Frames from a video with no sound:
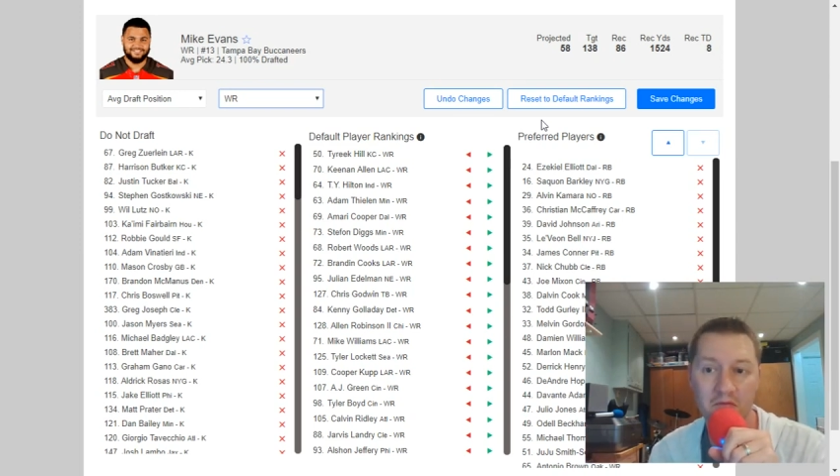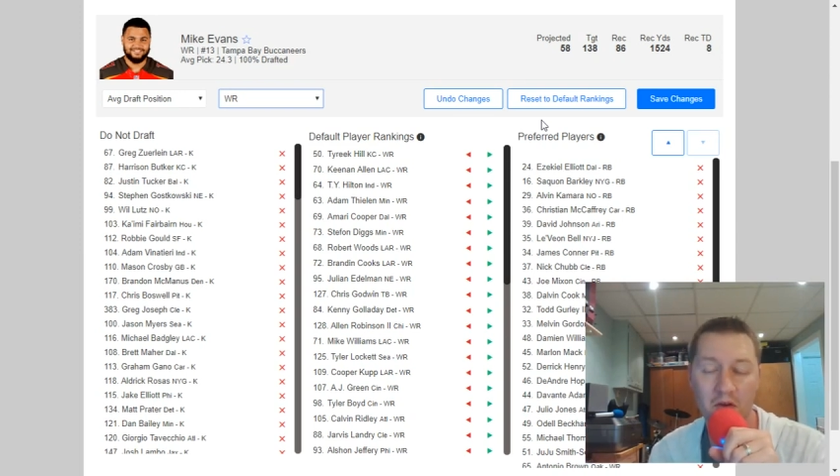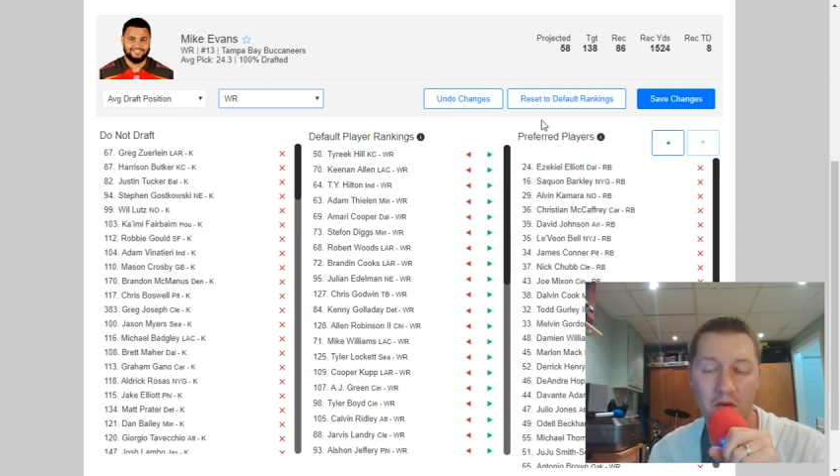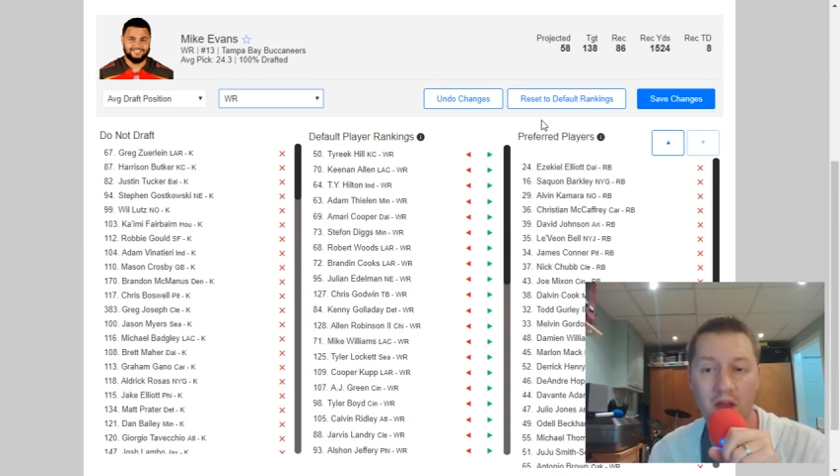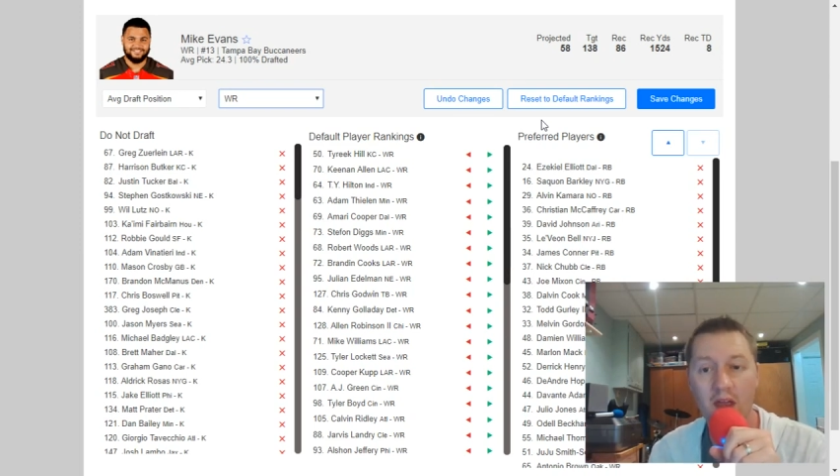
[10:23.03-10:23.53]

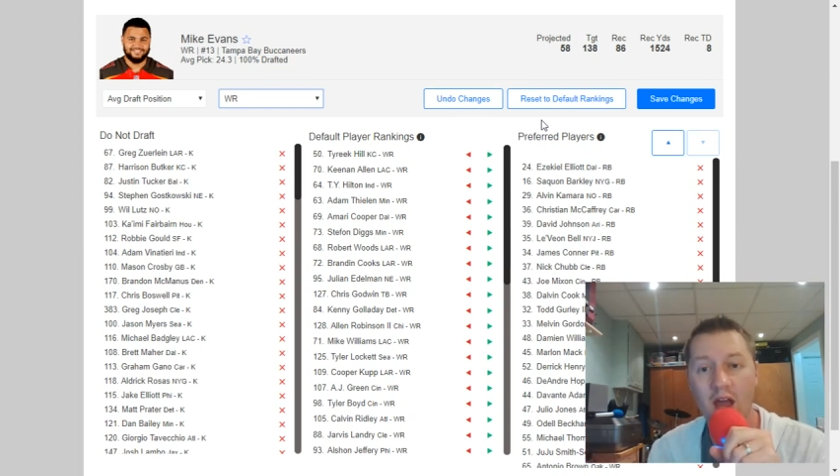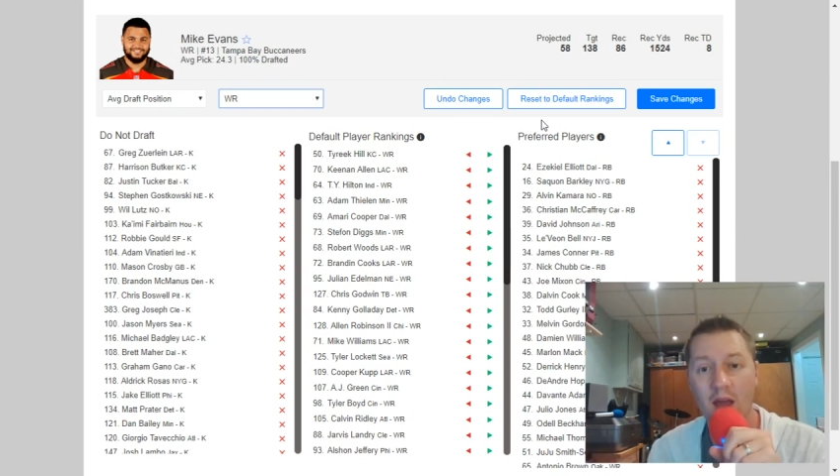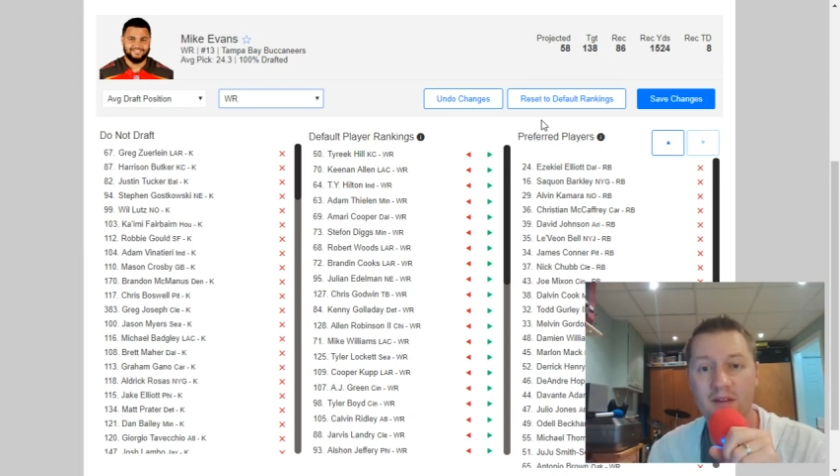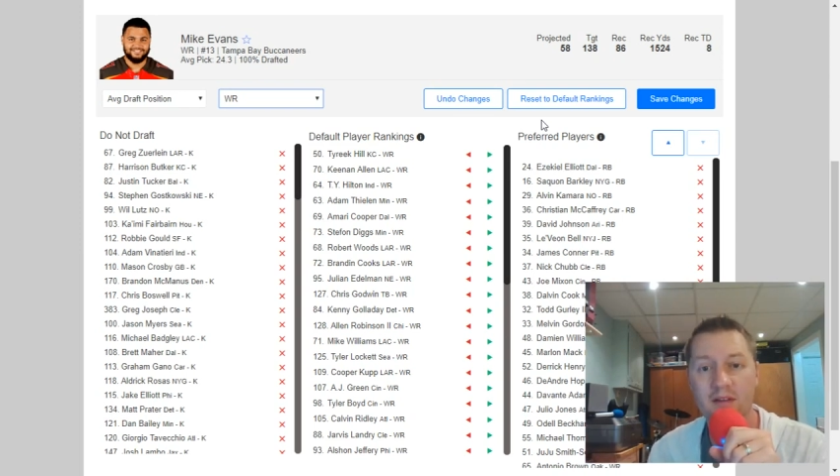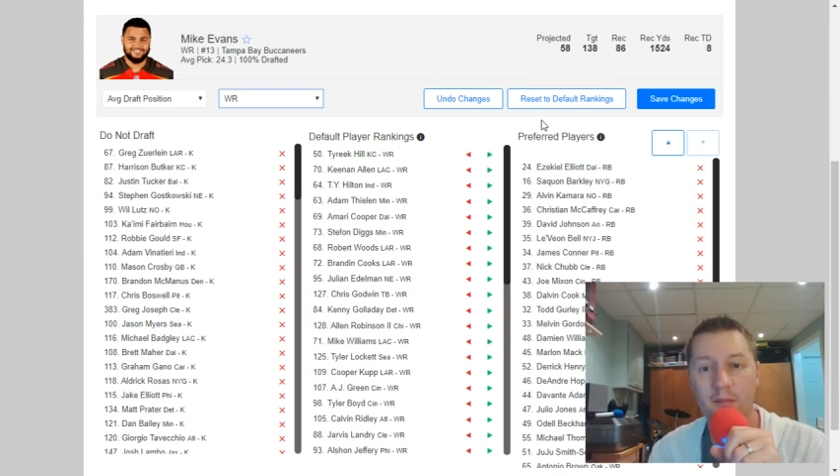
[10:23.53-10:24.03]
So, I
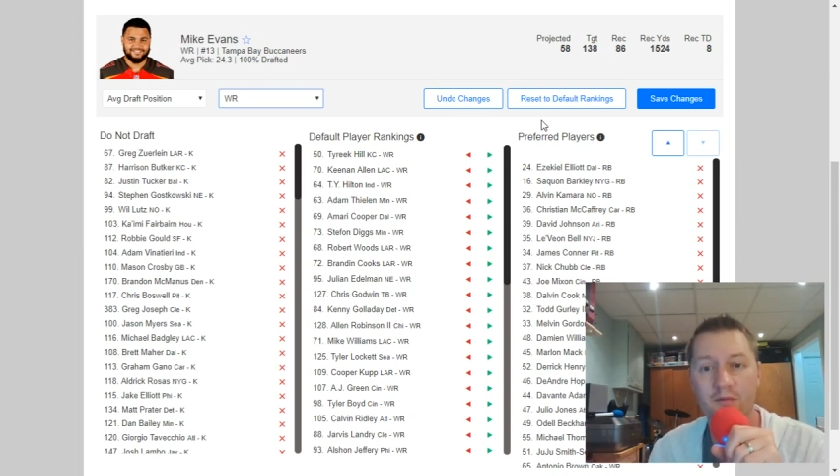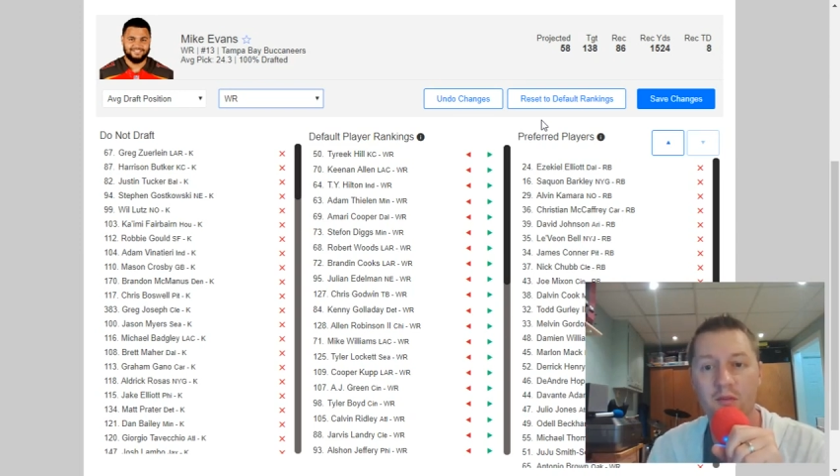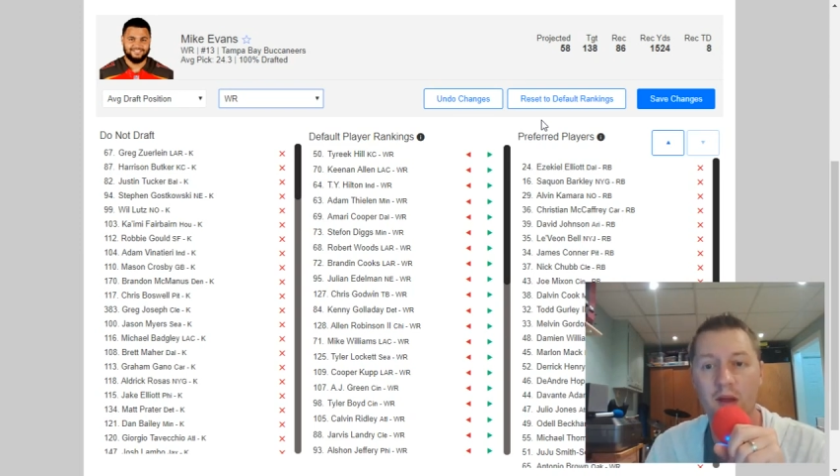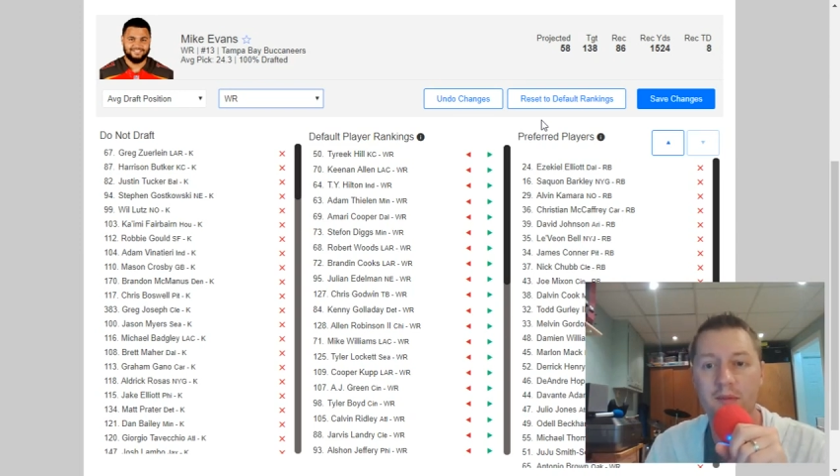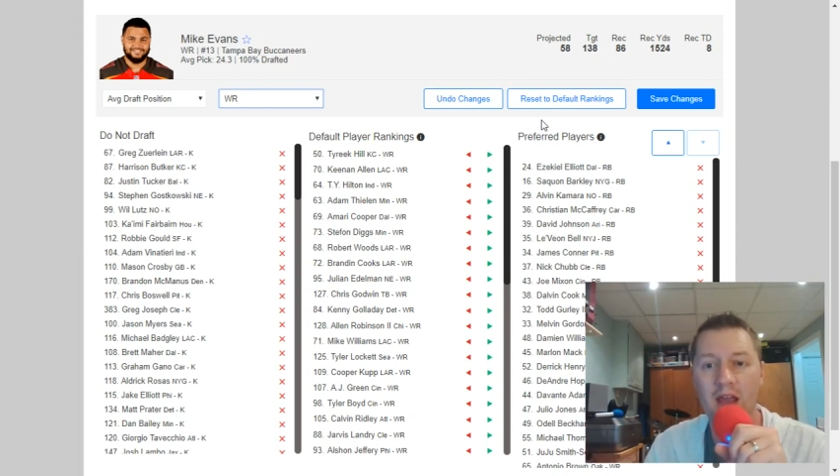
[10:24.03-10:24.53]
mean, some of
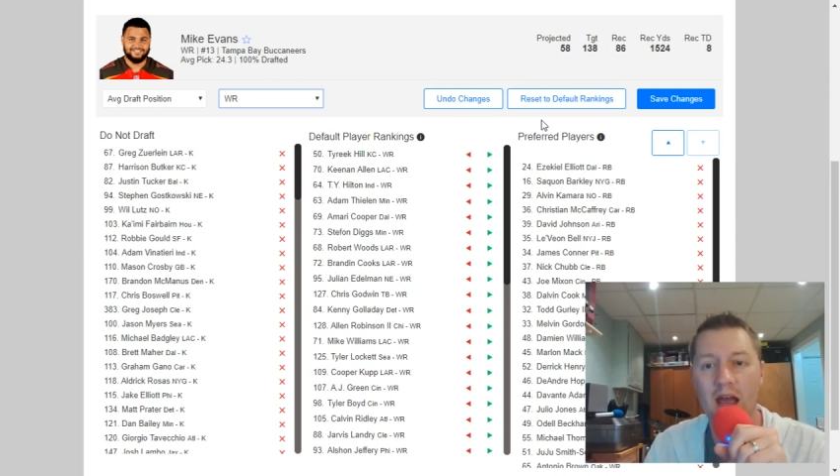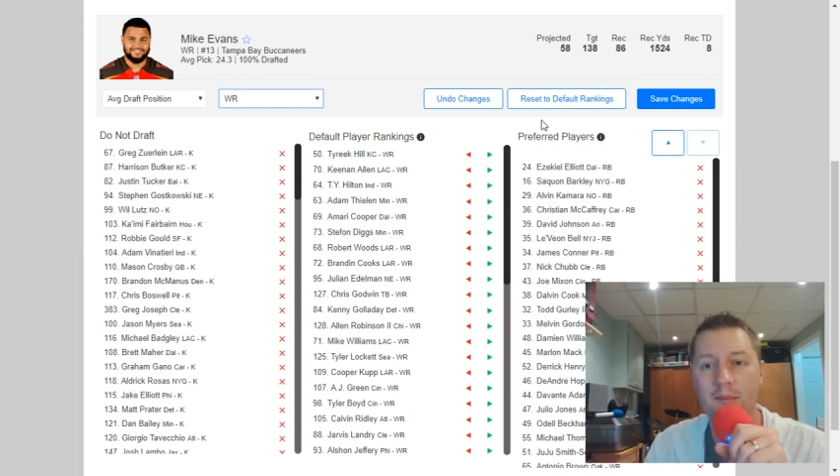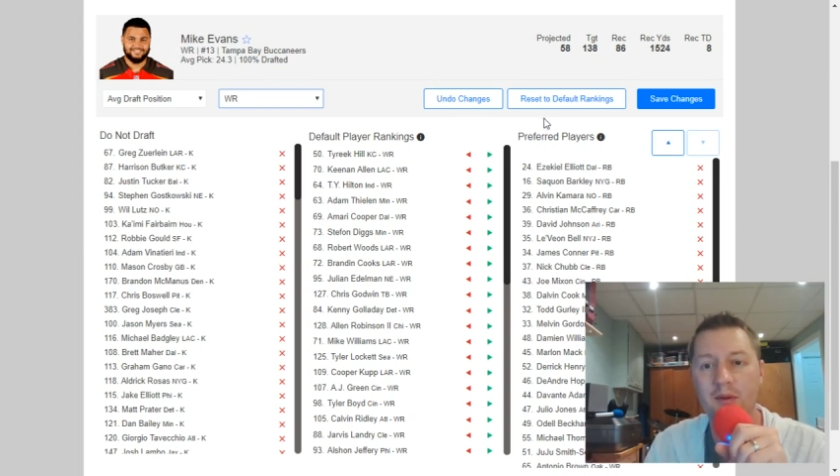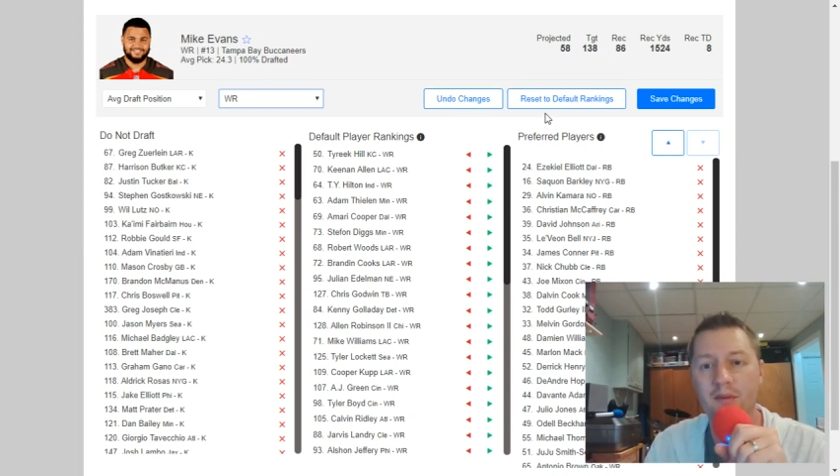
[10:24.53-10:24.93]
you might be happy.